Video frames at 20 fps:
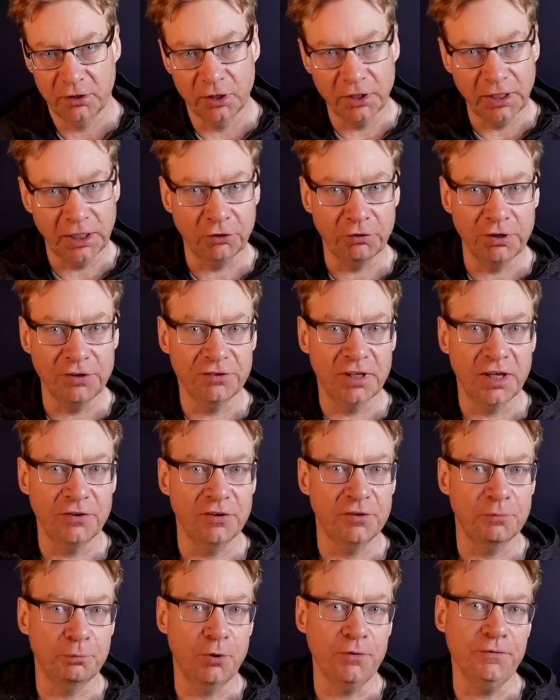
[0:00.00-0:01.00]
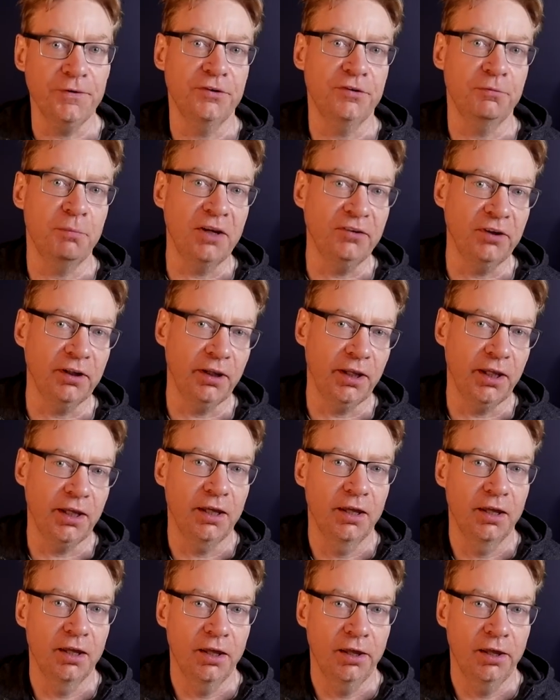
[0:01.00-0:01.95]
and increase Tesla's profit dramatically